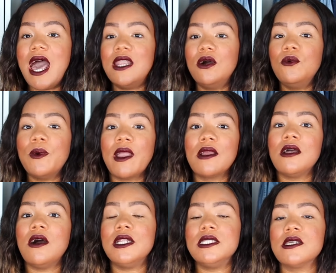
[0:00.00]
I don't wear it
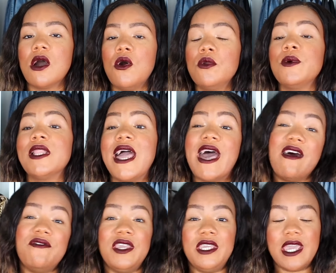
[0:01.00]
on its own. Well, I
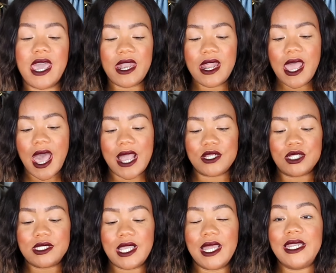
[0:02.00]
haven't yet. I
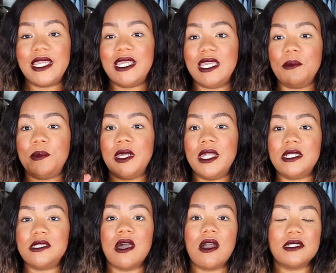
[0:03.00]
just kind of keep
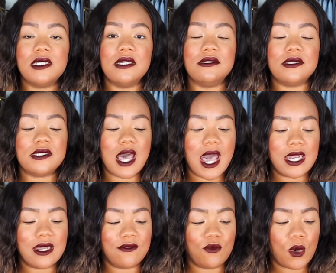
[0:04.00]
it tucked inside
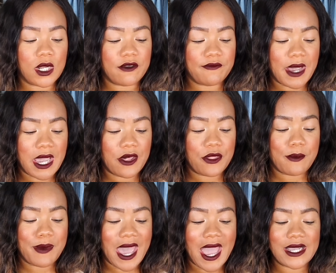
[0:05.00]
of one of my other
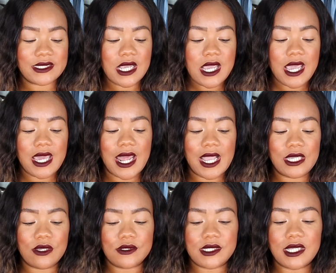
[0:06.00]
bags and I
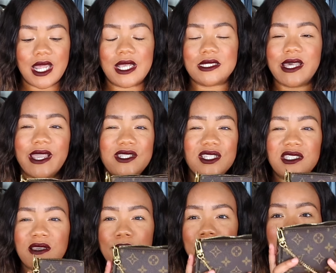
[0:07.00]
use it as like just
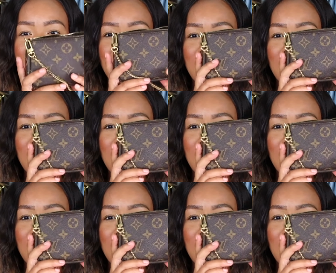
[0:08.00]
a mini